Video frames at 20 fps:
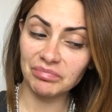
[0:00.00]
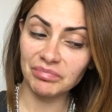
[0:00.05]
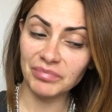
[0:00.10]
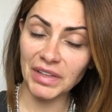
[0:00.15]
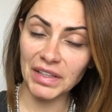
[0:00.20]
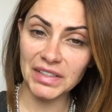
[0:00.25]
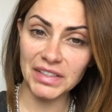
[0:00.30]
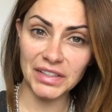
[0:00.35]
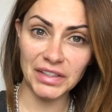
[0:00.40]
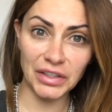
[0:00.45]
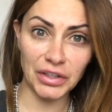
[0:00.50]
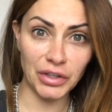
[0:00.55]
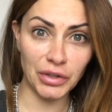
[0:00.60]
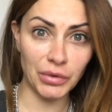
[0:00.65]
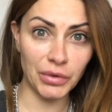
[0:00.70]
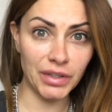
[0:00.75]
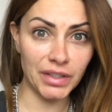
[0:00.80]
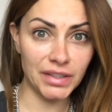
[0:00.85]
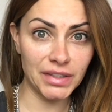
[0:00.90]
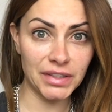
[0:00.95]
That's the
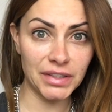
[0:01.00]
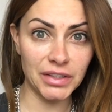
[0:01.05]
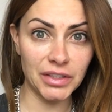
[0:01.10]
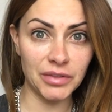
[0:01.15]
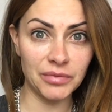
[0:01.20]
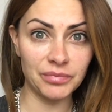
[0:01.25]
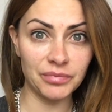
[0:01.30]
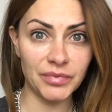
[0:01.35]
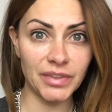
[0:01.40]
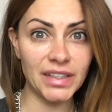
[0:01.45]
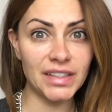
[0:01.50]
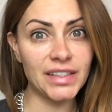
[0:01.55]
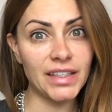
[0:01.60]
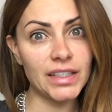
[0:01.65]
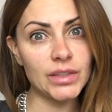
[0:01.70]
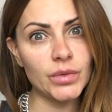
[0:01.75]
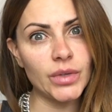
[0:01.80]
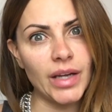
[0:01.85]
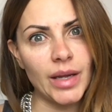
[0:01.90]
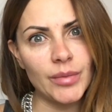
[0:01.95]
cutest, because
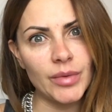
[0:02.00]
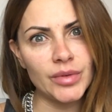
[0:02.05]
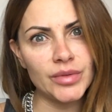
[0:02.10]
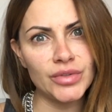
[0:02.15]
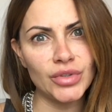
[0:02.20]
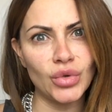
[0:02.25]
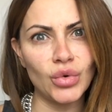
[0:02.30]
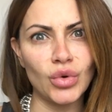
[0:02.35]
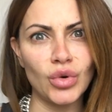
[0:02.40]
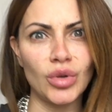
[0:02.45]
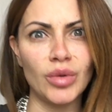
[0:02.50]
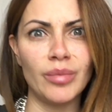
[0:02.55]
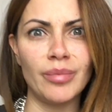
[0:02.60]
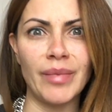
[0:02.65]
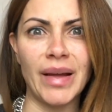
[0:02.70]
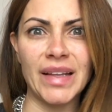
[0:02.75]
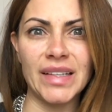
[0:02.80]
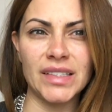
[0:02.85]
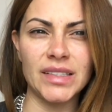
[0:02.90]
guess what? I'm a total mess.